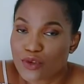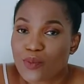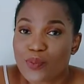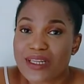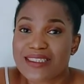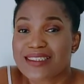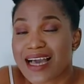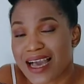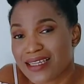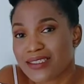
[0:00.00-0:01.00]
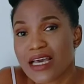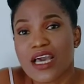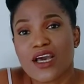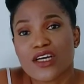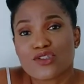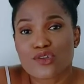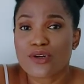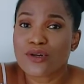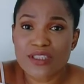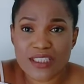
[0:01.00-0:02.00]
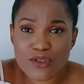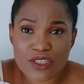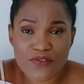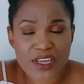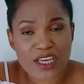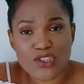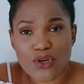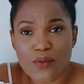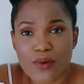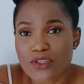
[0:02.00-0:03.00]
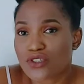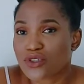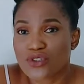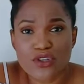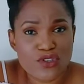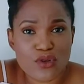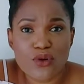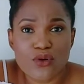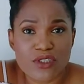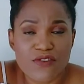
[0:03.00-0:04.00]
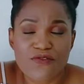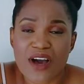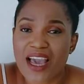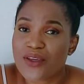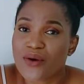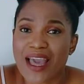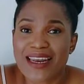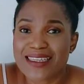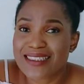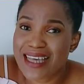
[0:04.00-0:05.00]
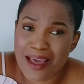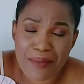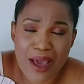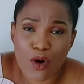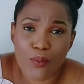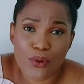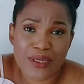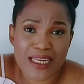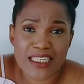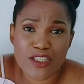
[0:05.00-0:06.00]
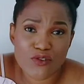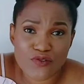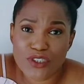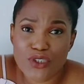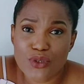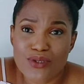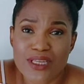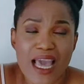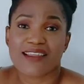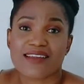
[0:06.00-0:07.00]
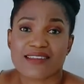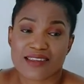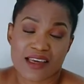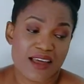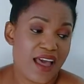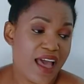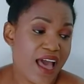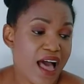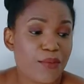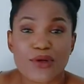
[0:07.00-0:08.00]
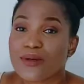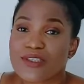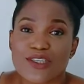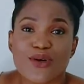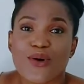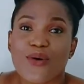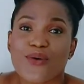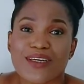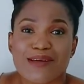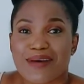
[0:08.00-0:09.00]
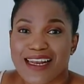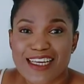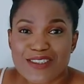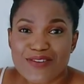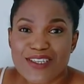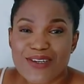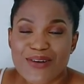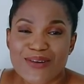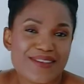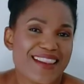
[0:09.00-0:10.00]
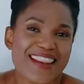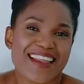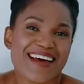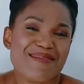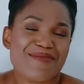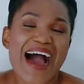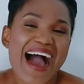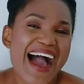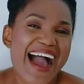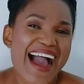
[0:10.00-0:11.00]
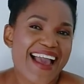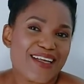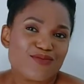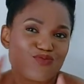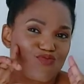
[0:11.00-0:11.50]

So please guys, turn on the notification bell. It's just gonna notify you anytime I upload any new videos. That's it. I'm gonna see you all in my next video. Bye.